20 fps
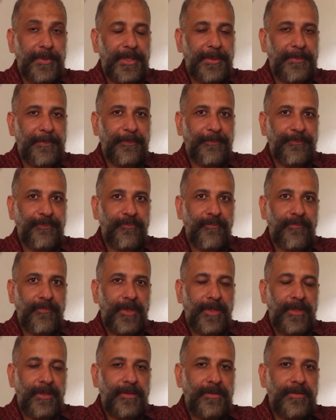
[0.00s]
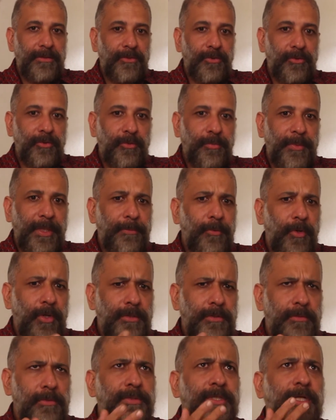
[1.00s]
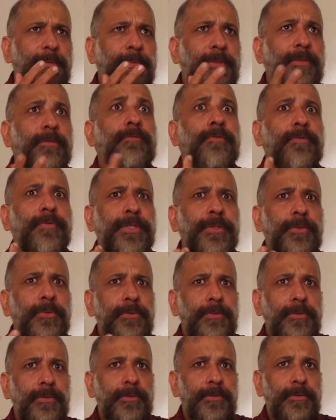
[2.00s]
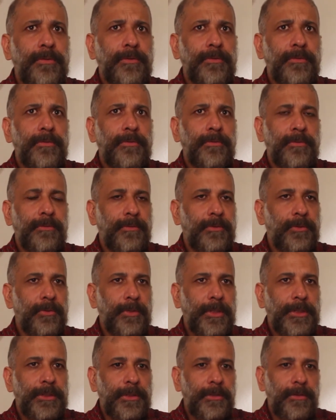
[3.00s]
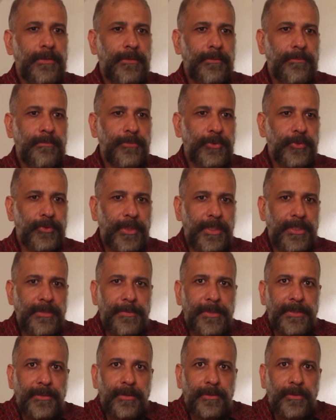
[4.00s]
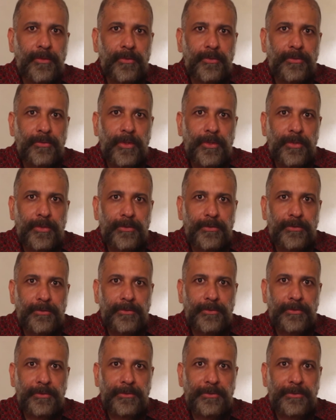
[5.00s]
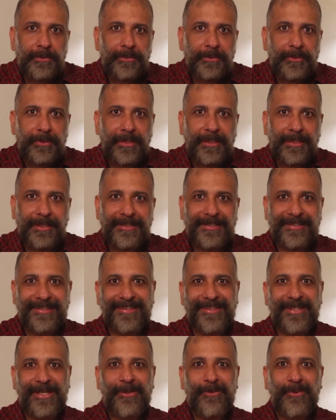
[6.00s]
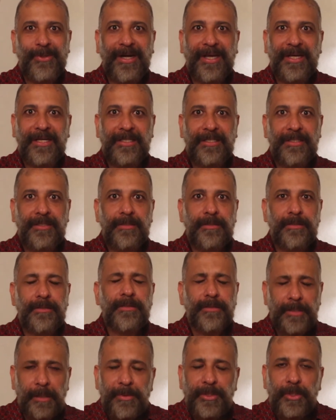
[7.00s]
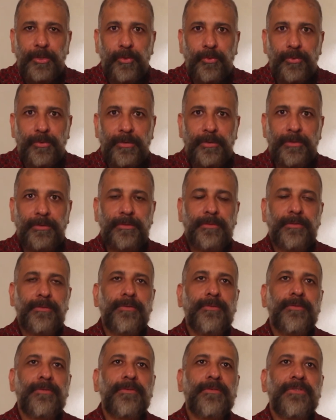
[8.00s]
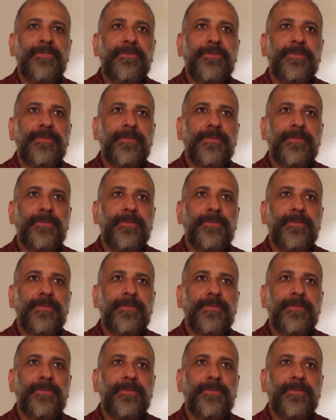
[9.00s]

p.m. So my boss looks at me, "Wait." I said, "Should I speak the truth or should I tell you a lie?" He said, "Tell me the truth." So